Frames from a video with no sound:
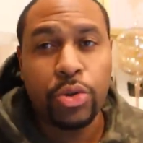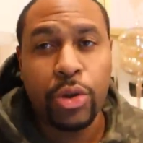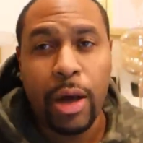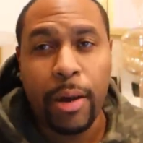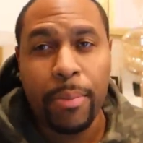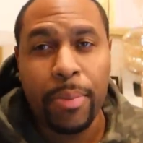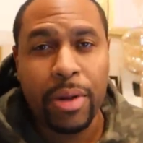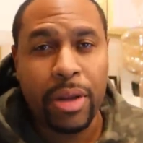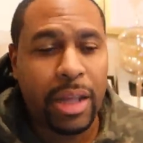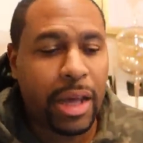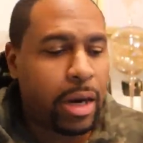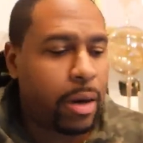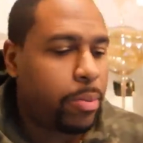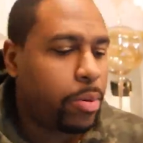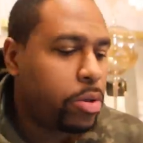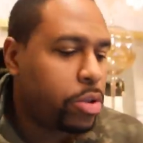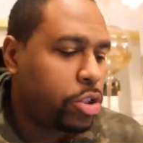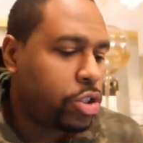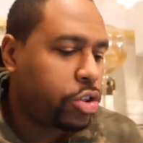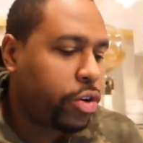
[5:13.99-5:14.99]
So I'll pull that
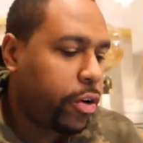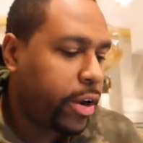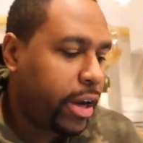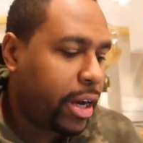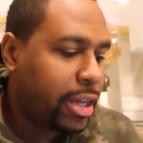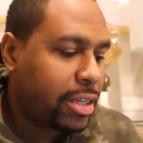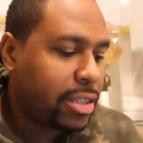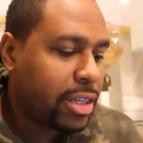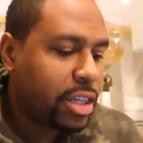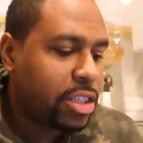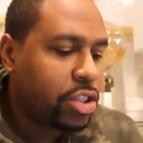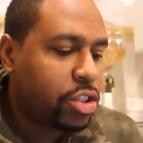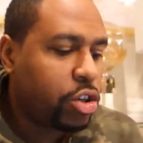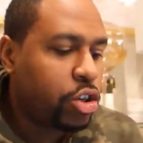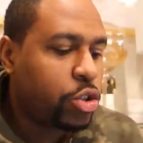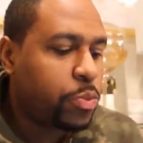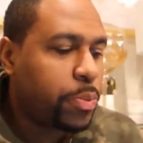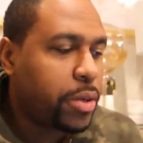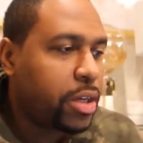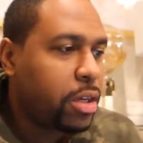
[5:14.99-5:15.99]
up on the screen as I search.